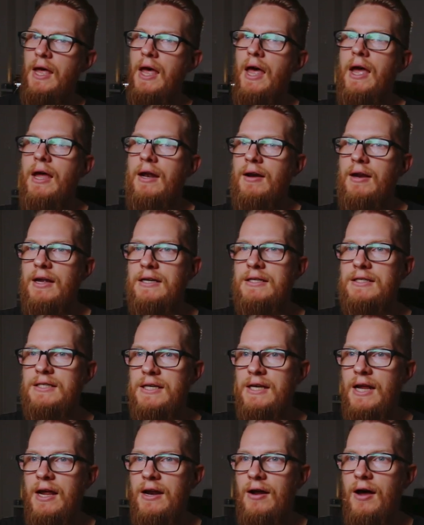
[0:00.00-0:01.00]
an
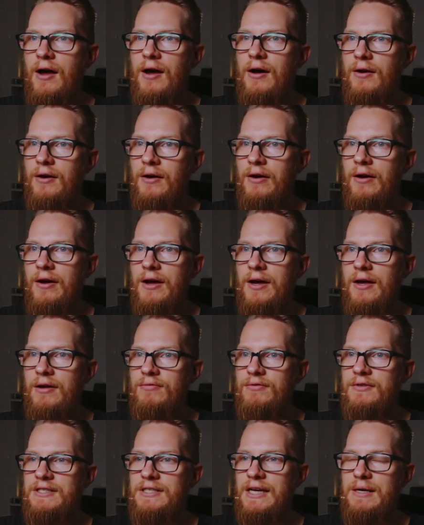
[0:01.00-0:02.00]
Internet
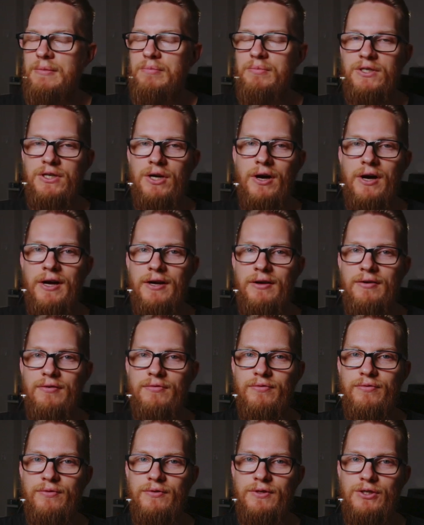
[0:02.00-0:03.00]
Archive deep
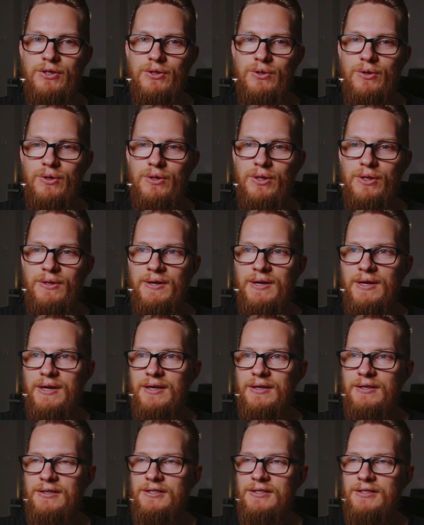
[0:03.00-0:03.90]
dive sort of thing,